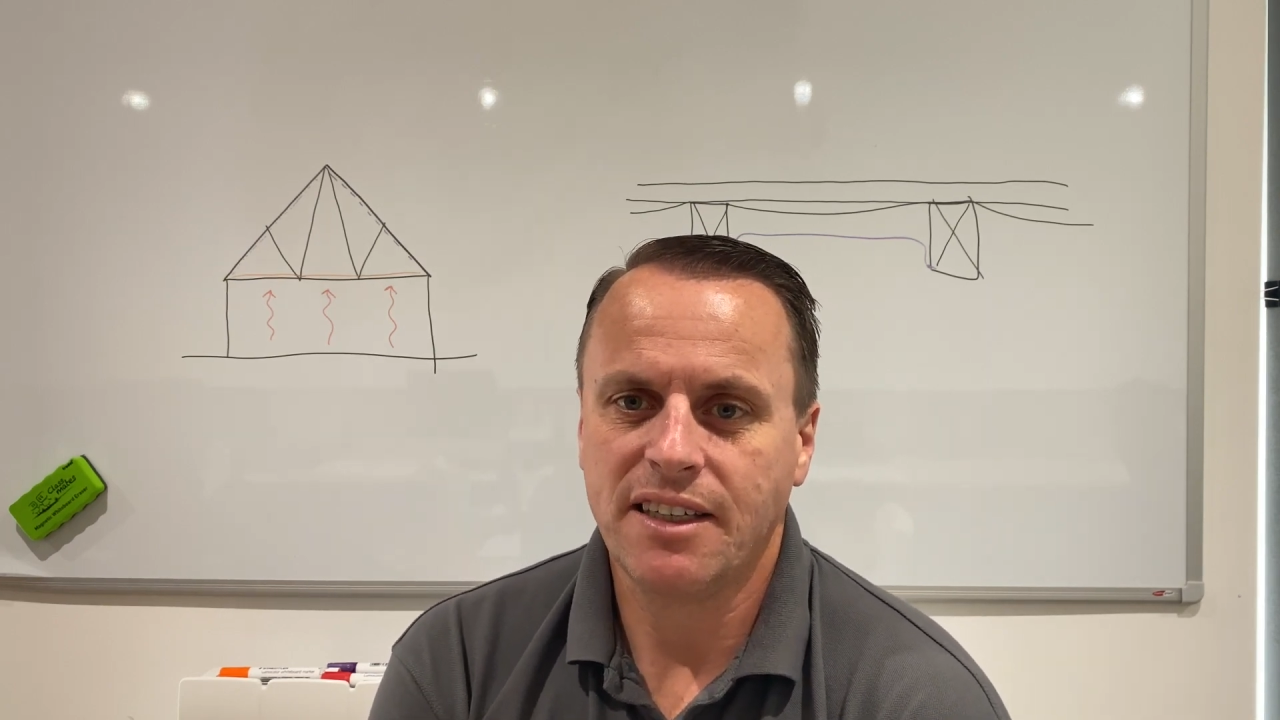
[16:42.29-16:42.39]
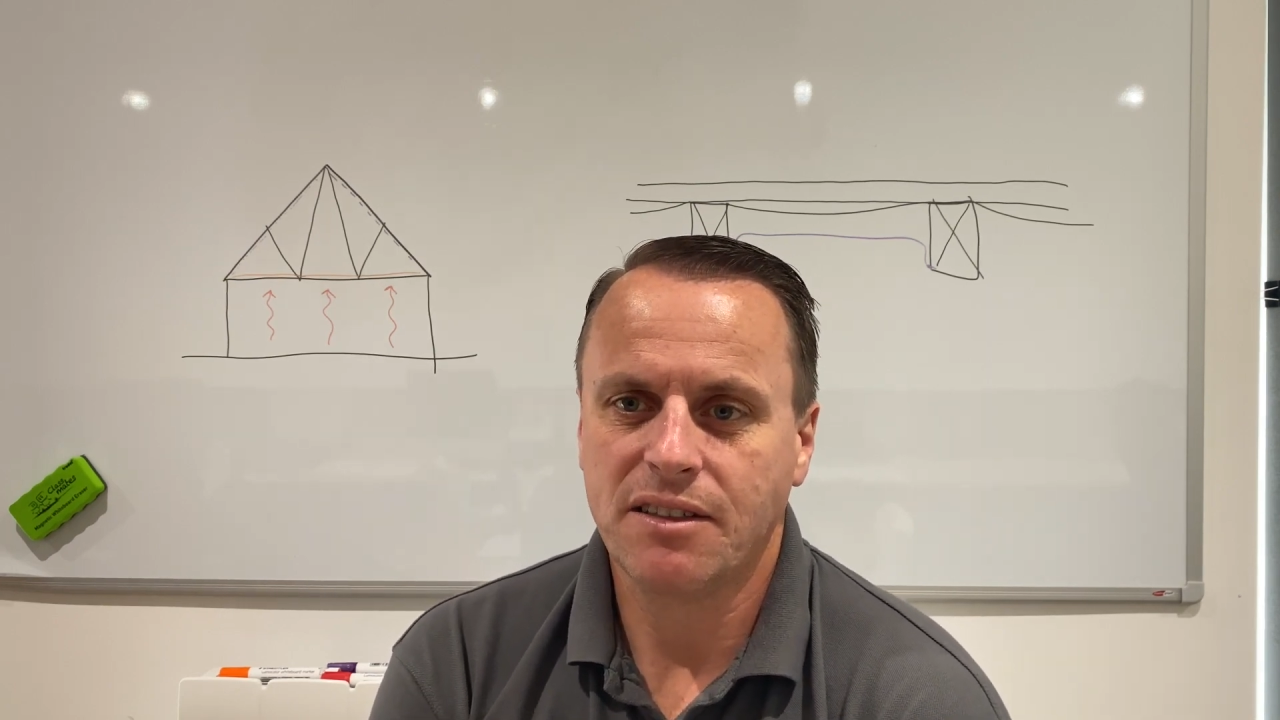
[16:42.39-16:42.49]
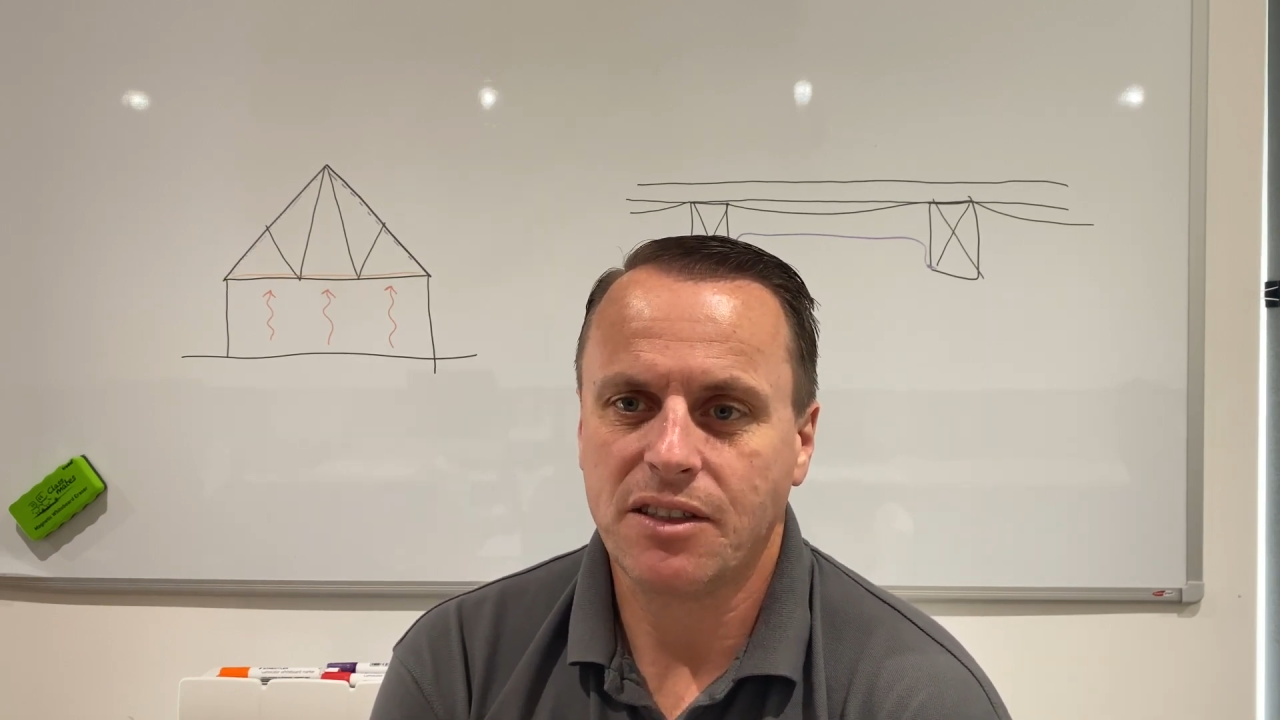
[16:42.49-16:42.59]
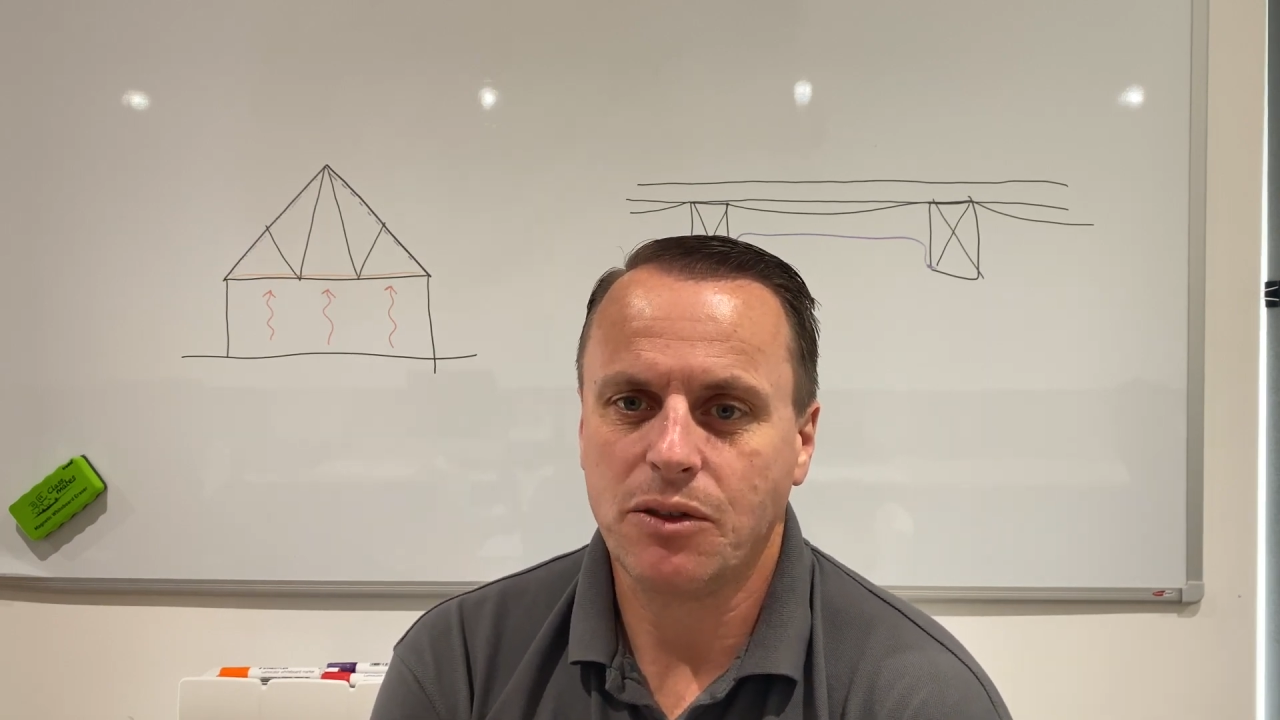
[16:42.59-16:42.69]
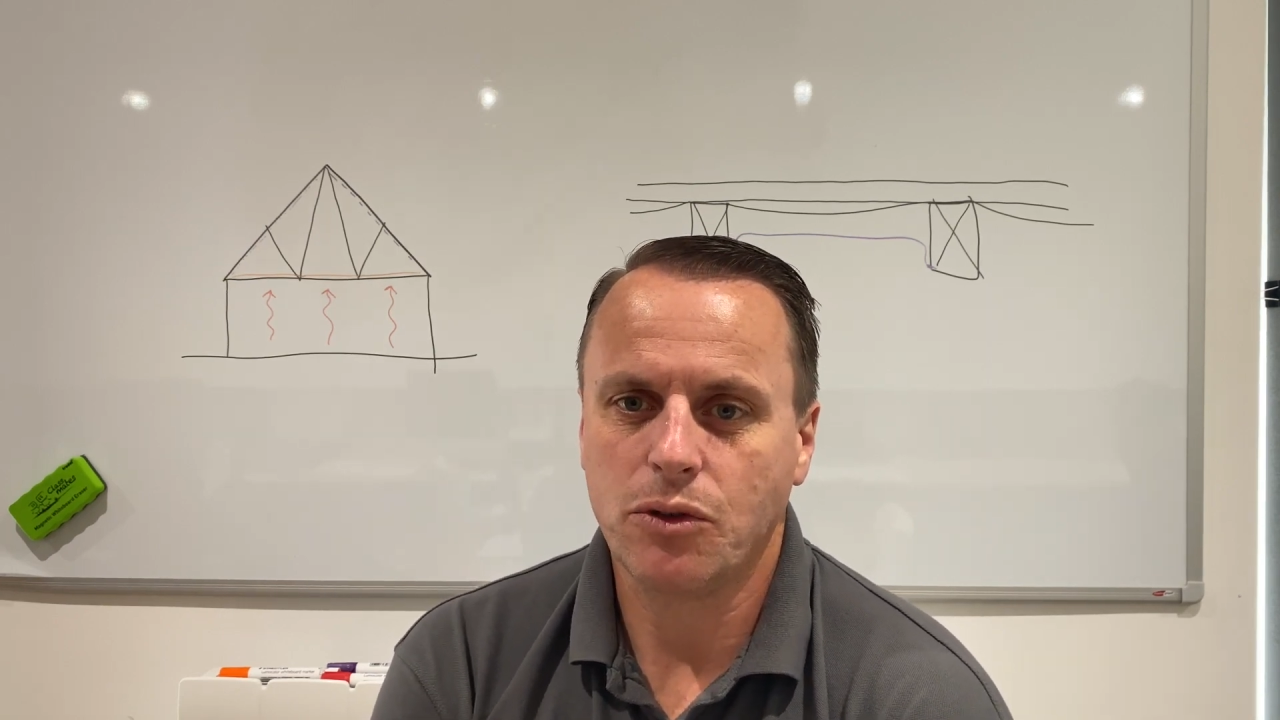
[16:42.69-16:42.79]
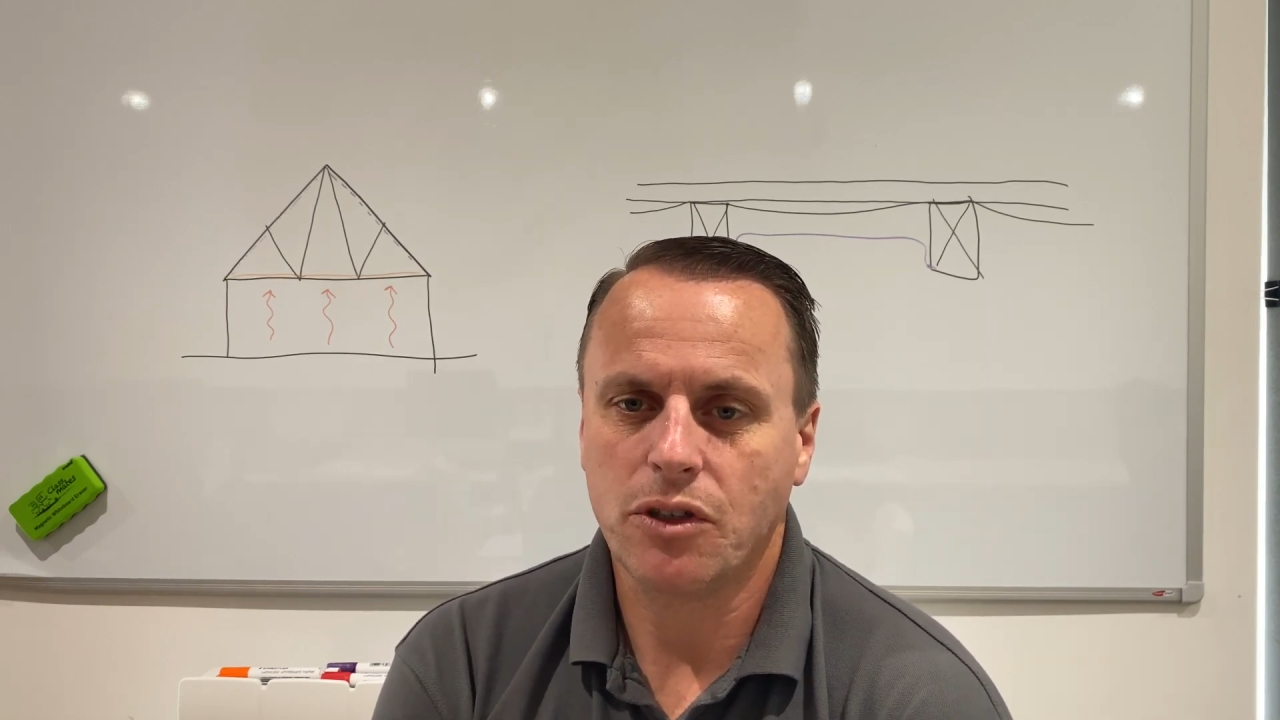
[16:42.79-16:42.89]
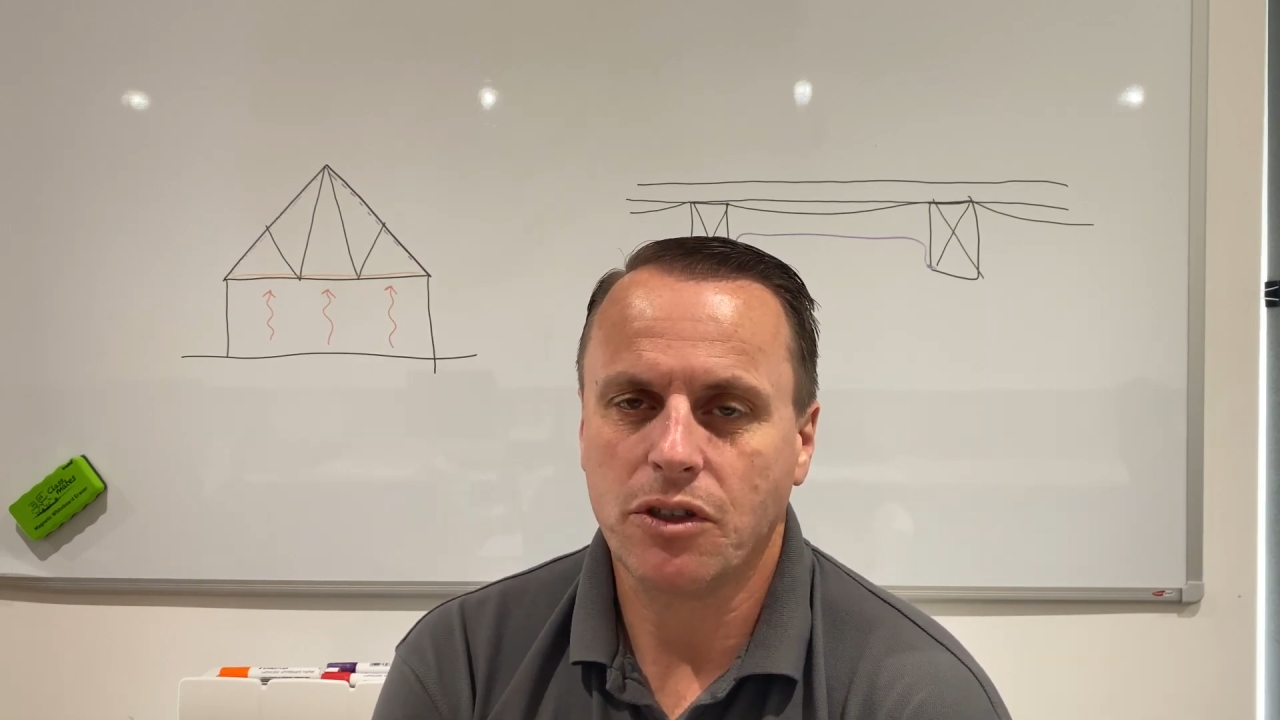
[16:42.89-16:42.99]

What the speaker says: still got a